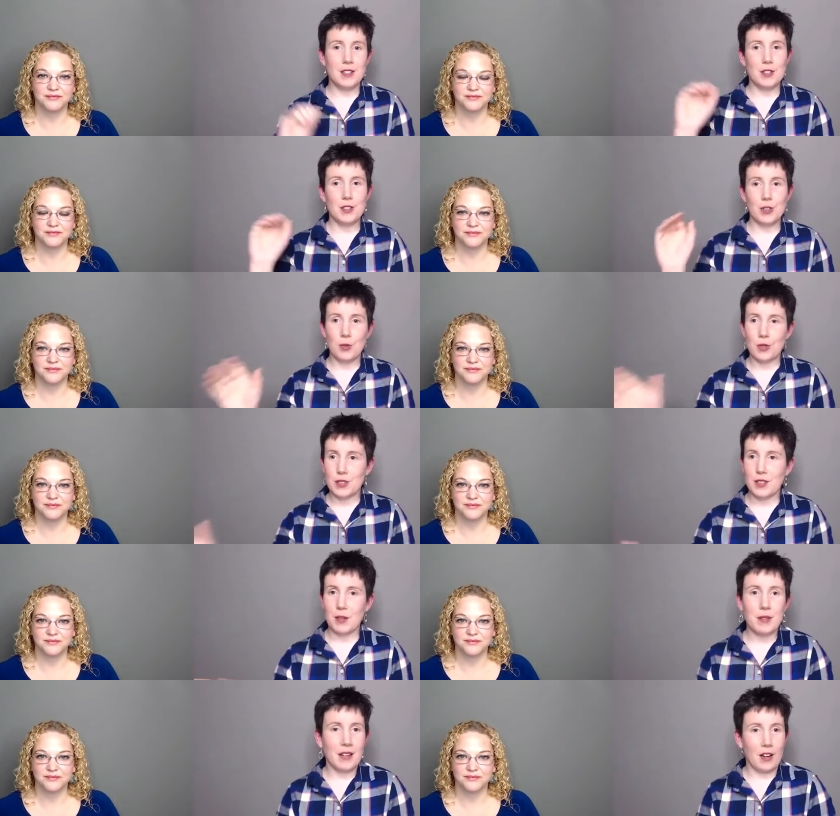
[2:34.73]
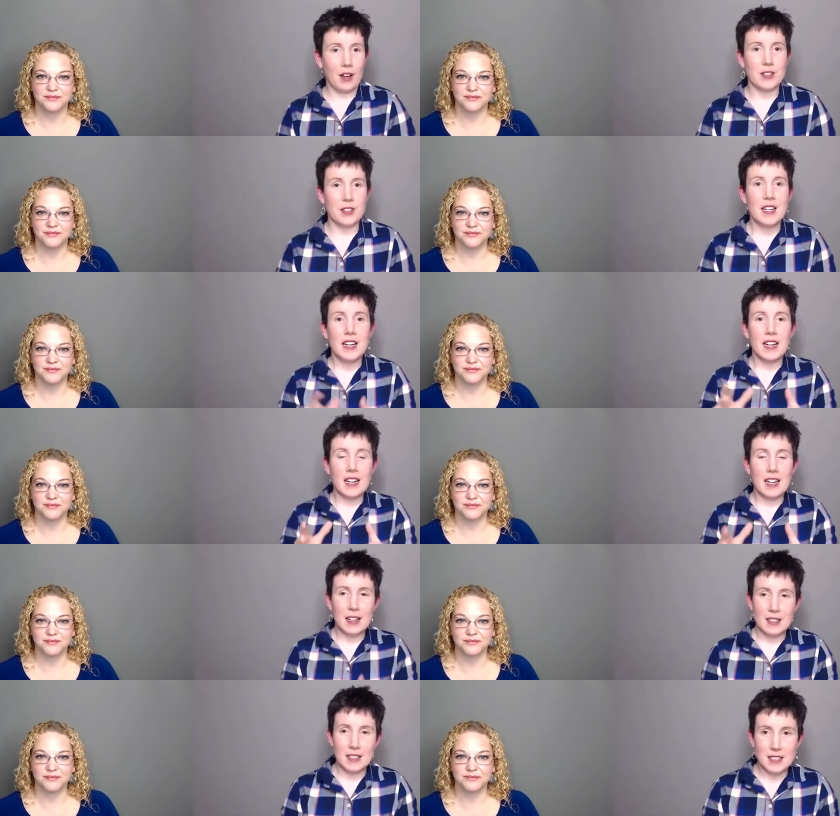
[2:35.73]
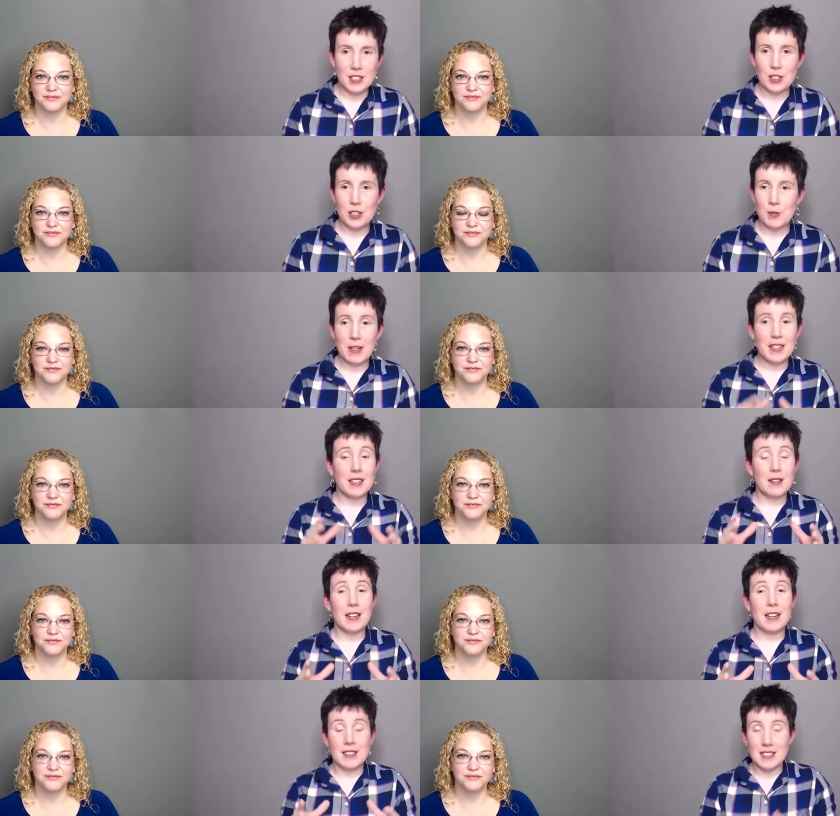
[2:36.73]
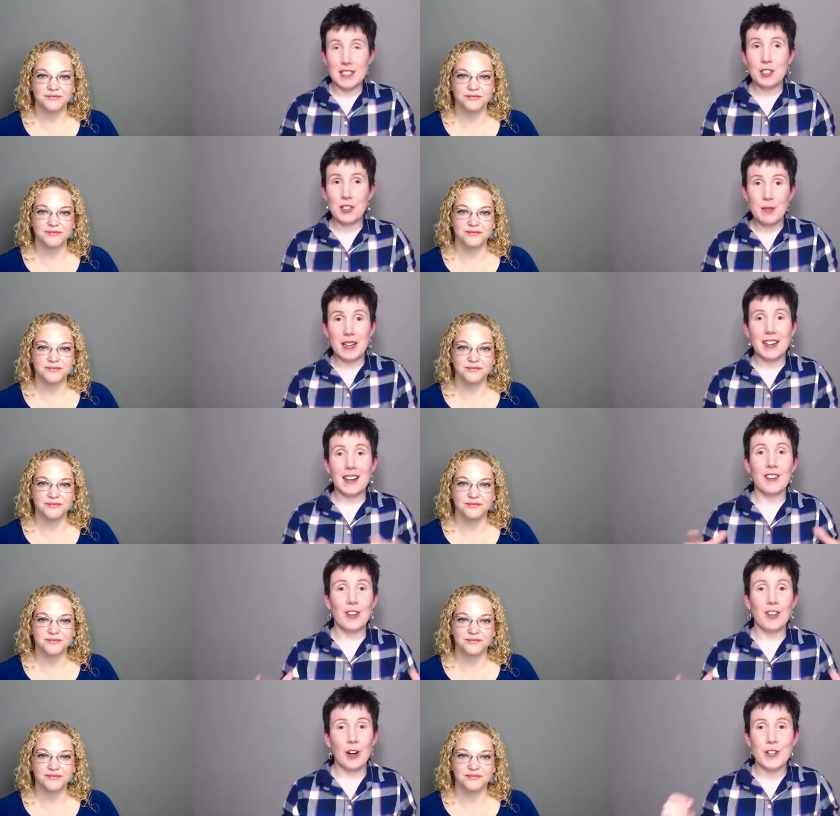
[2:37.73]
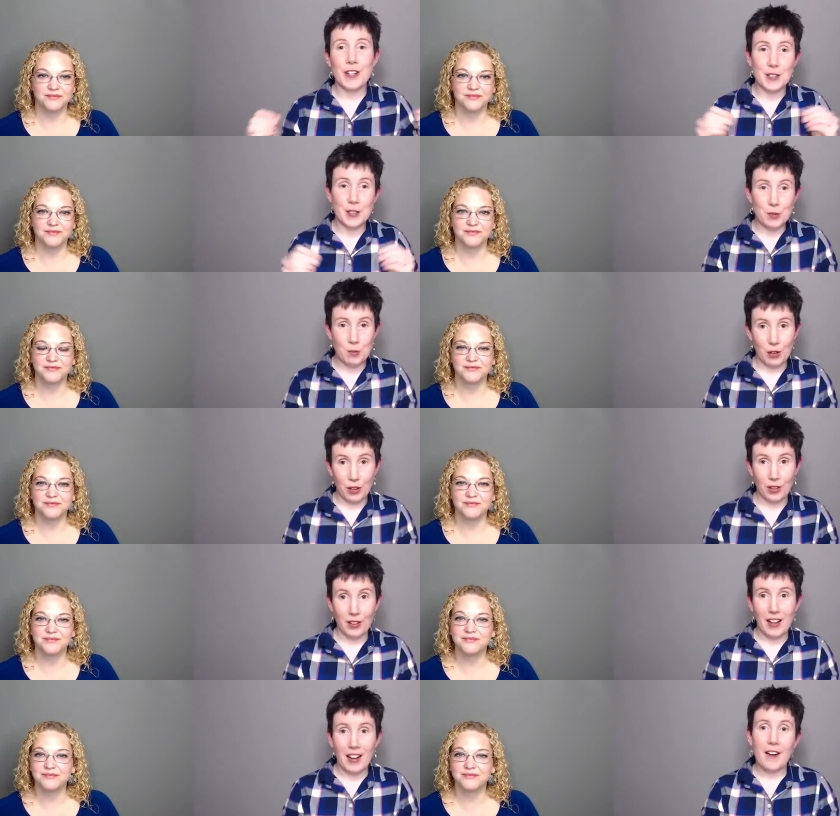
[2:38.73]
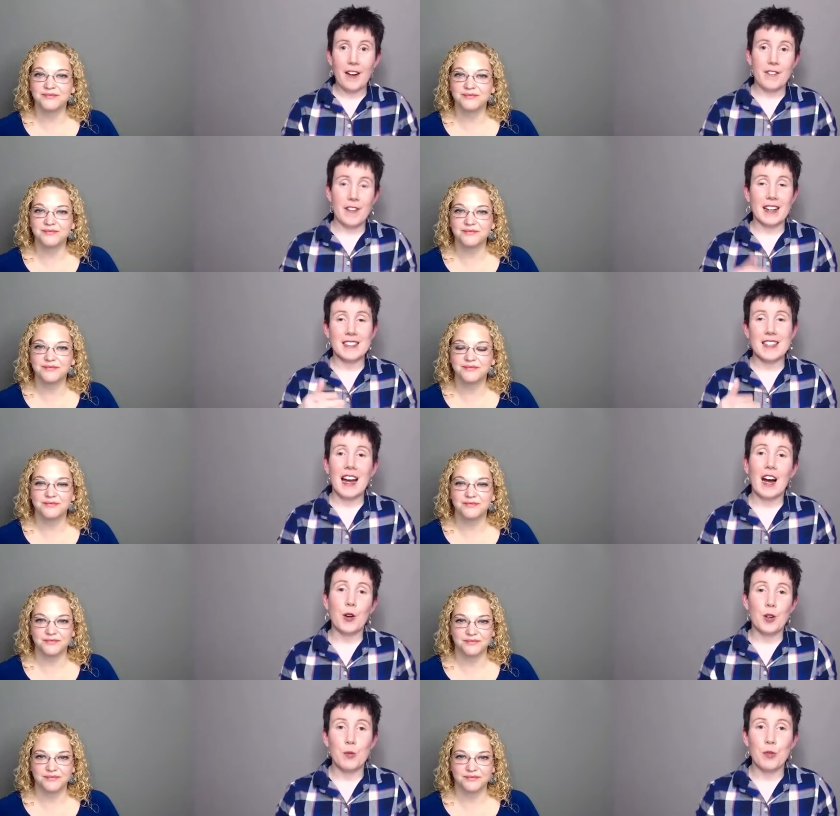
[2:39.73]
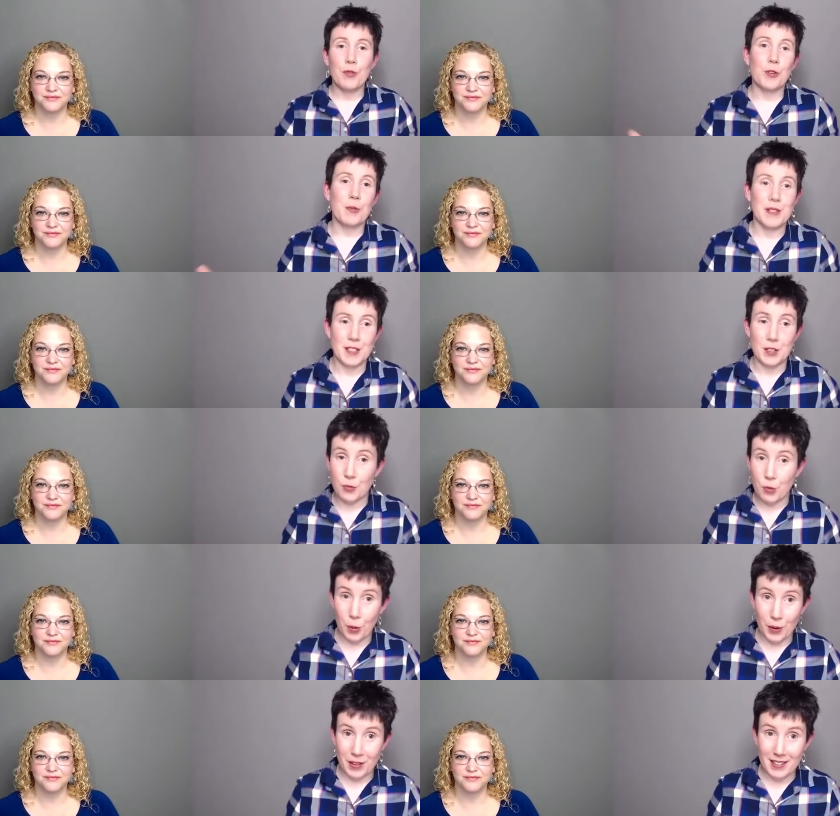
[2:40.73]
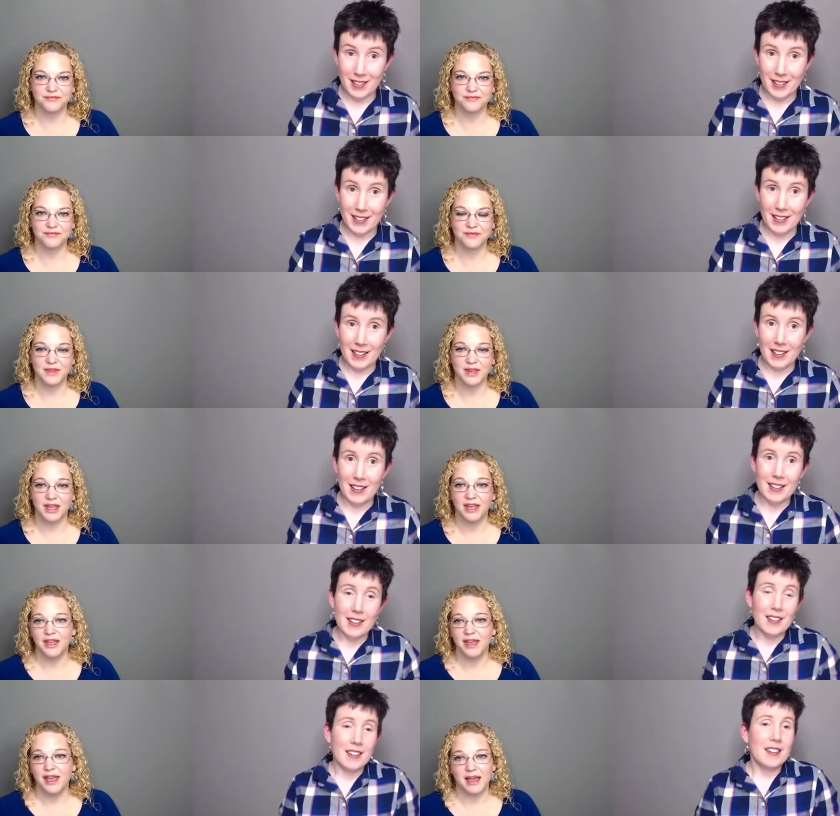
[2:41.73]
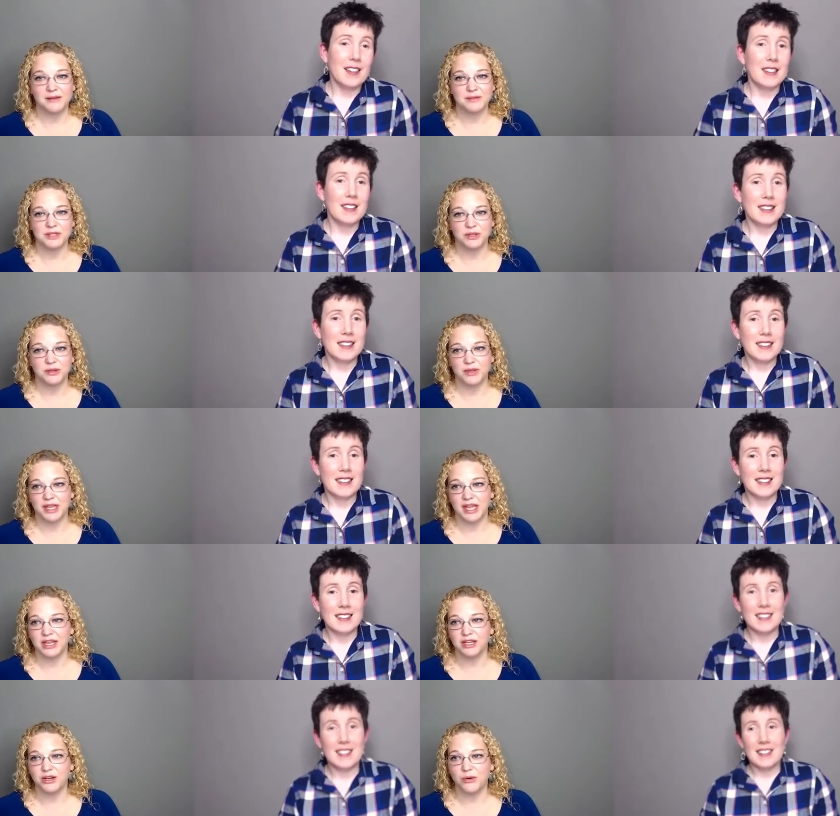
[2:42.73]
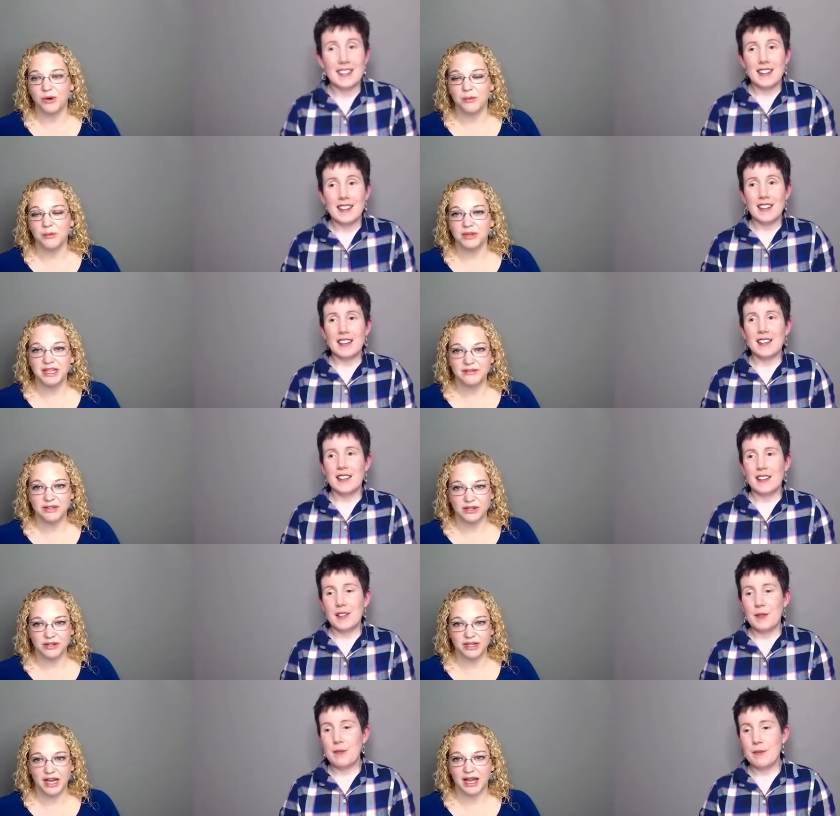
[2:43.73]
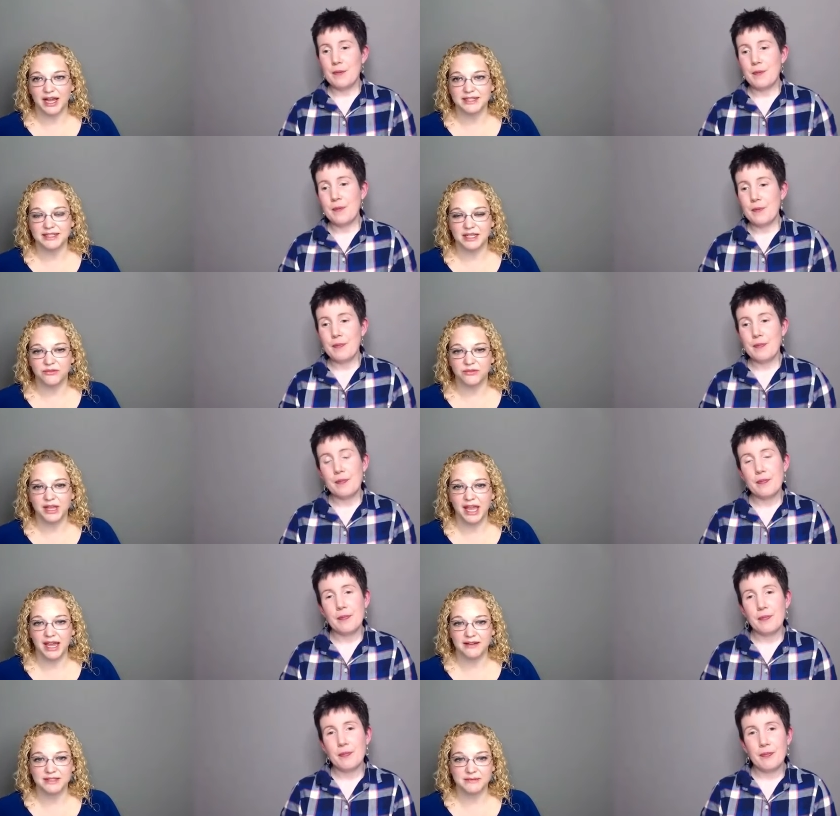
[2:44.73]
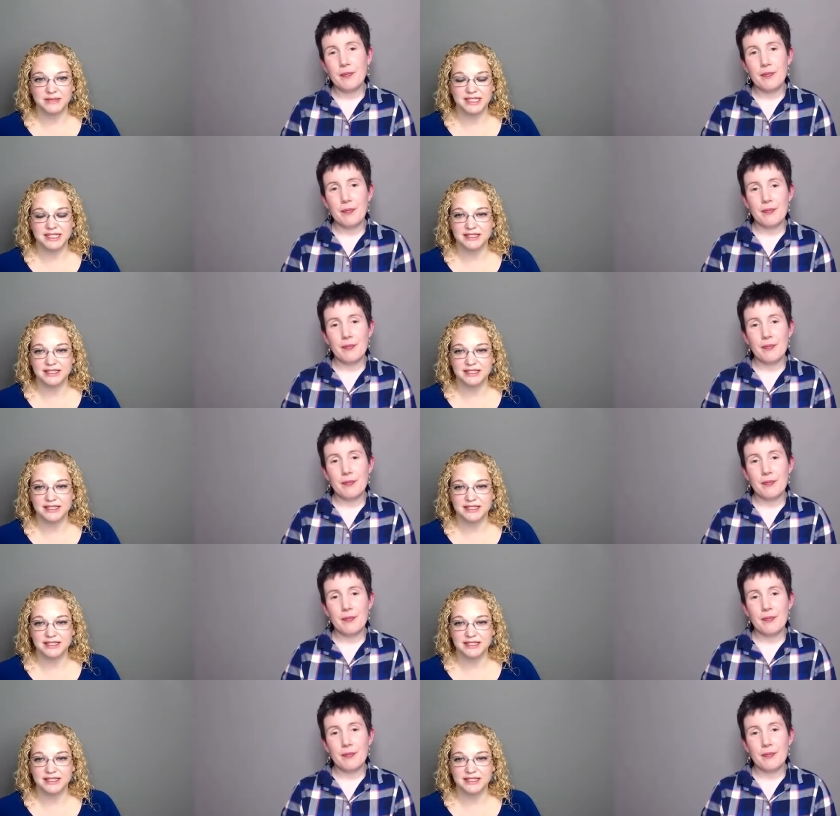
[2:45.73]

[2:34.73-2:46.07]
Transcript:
Speaker 1: do something else. Decisions make decision making large and small affects
Speaker 2: how you move your business forward. Absolutely. And you know what? Believe it or not, if we have some of these